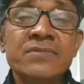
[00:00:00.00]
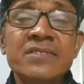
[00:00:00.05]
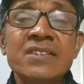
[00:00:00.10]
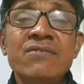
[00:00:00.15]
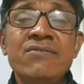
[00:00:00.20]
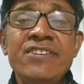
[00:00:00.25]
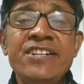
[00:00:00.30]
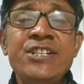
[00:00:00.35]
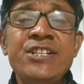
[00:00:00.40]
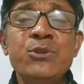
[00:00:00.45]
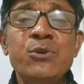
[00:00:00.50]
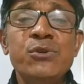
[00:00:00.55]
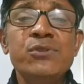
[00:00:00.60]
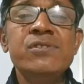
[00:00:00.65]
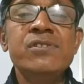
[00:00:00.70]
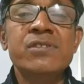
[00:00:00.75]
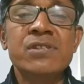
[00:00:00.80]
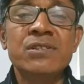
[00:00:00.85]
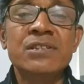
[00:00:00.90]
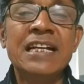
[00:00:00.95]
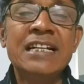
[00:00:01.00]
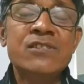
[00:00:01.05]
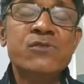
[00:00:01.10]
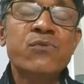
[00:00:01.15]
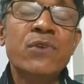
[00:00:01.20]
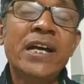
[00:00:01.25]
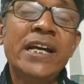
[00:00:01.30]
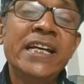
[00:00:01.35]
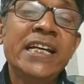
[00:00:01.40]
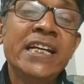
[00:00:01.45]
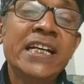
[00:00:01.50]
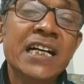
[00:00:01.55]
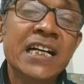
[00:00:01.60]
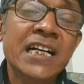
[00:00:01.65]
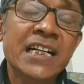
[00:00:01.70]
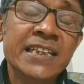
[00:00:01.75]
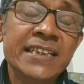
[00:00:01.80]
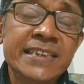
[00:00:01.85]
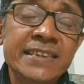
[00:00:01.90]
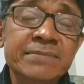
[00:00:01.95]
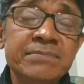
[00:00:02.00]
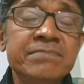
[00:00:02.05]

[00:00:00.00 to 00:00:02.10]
videos. So that's why I